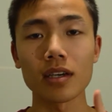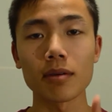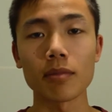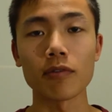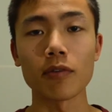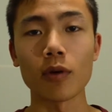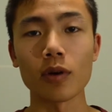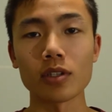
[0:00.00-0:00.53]

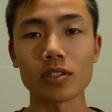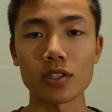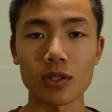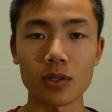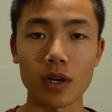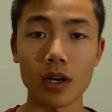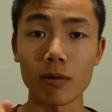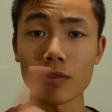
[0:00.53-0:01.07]
before, so
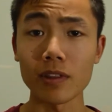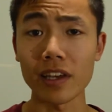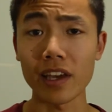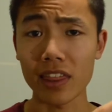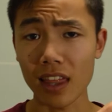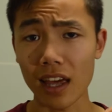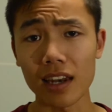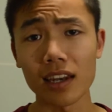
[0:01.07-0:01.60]
I'll link
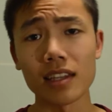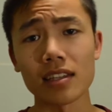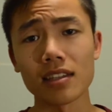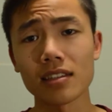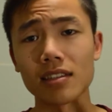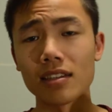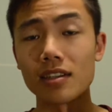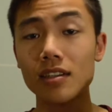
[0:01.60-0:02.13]
that
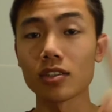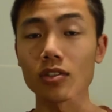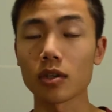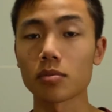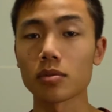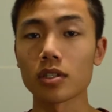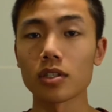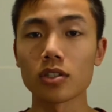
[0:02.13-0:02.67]
in the
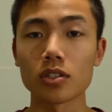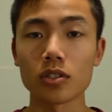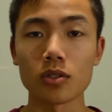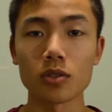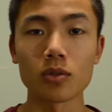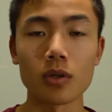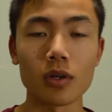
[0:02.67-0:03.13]
description too